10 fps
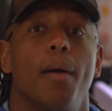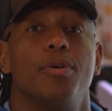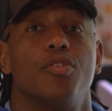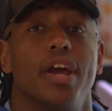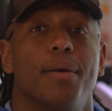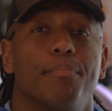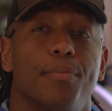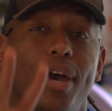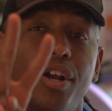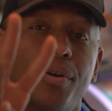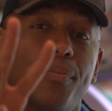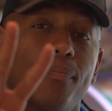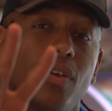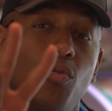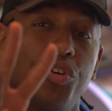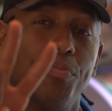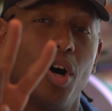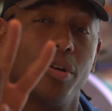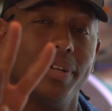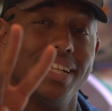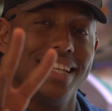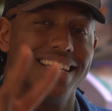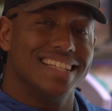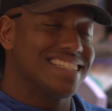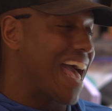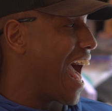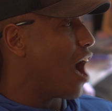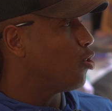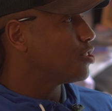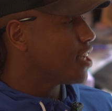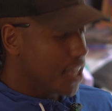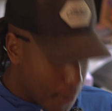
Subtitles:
Be great, be better. William Alderman is out.